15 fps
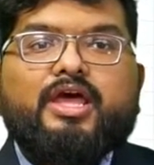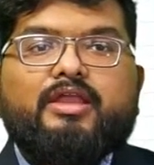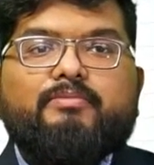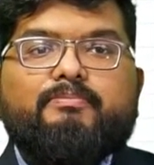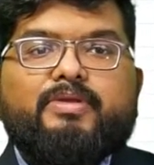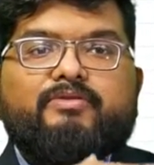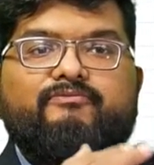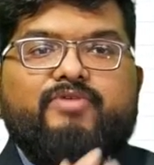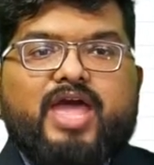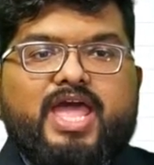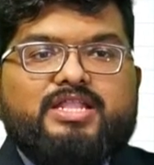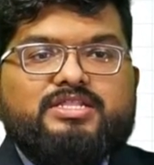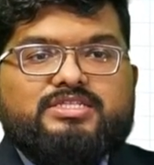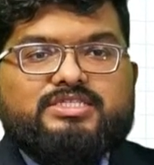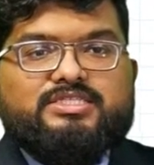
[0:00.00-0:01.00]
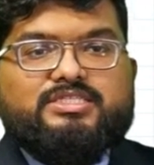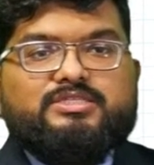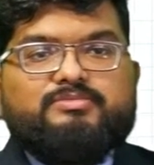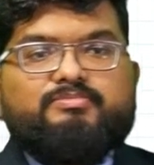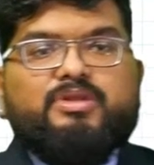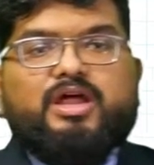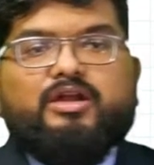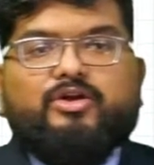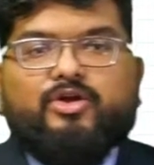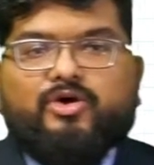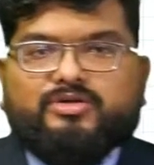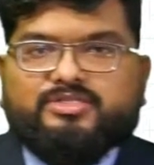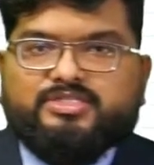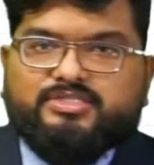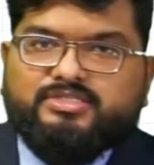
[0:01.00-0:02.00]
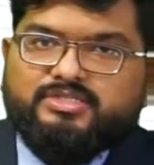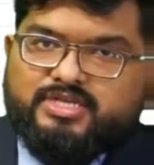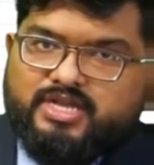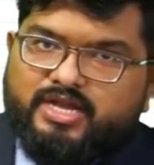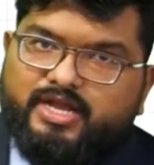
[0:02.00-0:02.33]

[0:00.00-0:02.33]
and prevents blood loss,